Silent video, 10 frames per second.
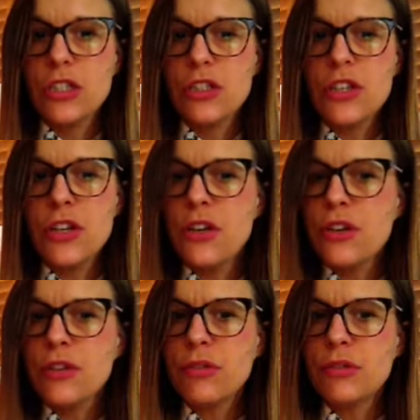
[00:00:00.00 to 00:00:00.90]
D,
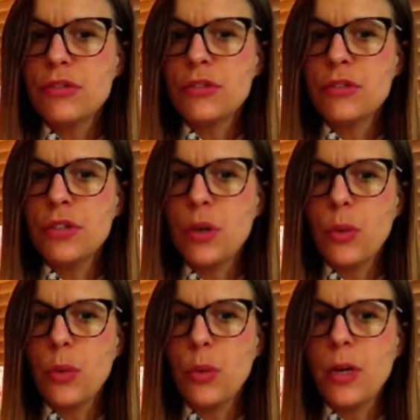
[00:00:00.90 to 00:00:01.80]
r,
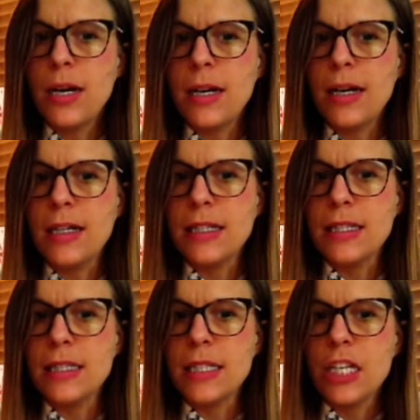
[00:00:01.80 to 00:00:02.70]
Y.
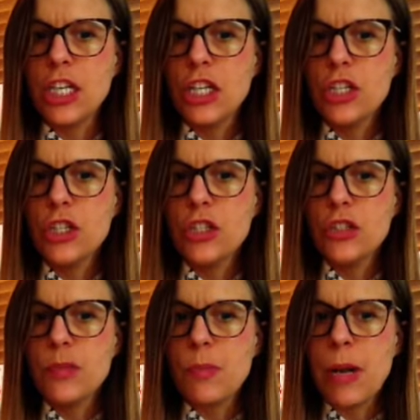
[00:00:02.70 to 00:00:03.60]

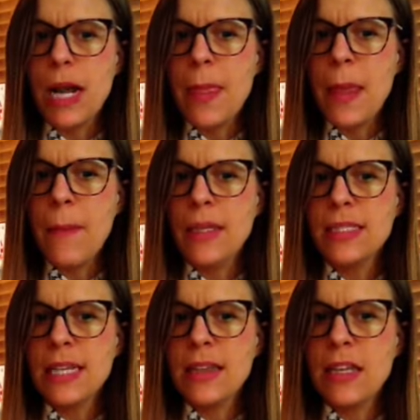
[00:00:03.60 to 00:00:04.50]
Blend that back
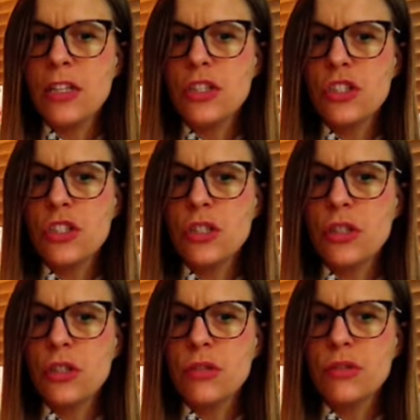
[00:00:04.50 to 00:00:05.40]
together. D,
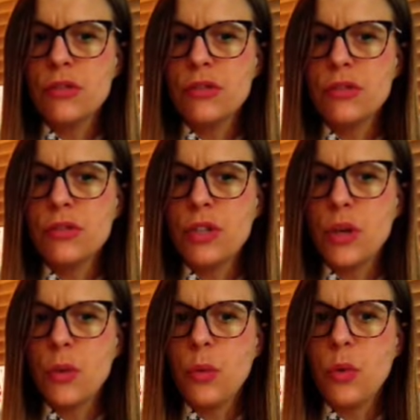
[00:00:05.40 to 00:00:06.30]
r,
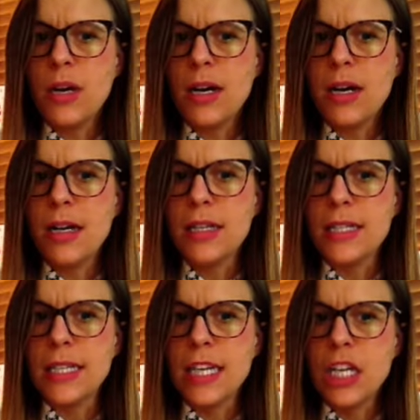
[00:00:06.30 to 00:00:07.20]
Y.
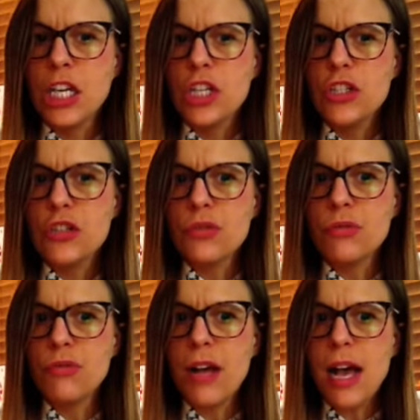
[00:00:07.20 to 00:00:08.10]

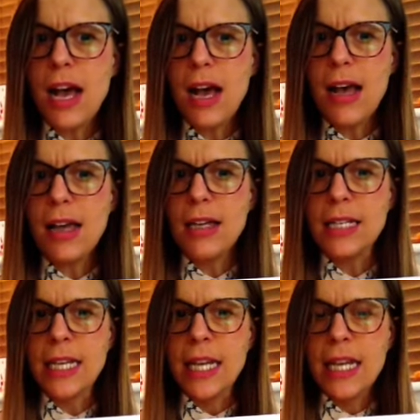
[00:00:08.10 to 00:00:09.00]

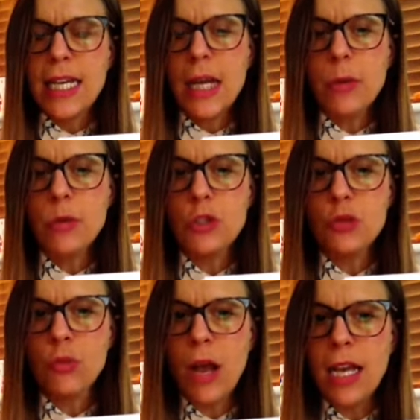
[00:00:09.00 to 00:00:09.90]
Dry. Like we would
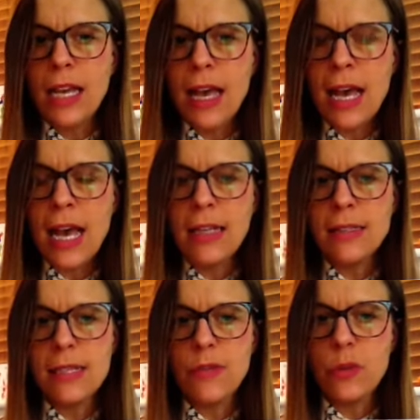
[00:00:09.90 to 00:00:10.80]
dry our
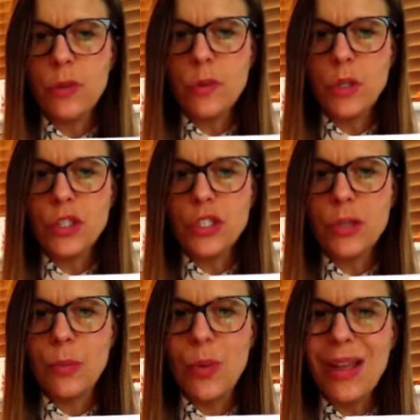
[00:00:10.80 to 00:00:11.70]
hands after we've washed
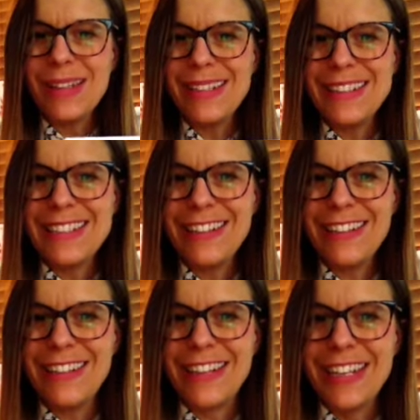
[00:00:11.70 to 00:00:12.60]
them. Well
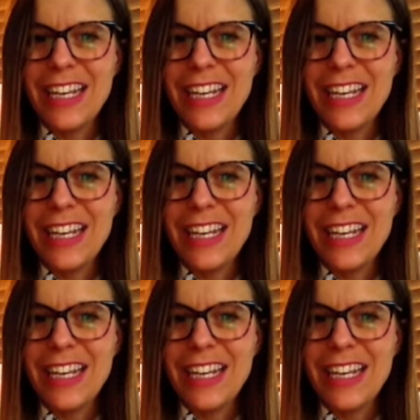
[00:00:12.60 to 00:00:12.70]
done.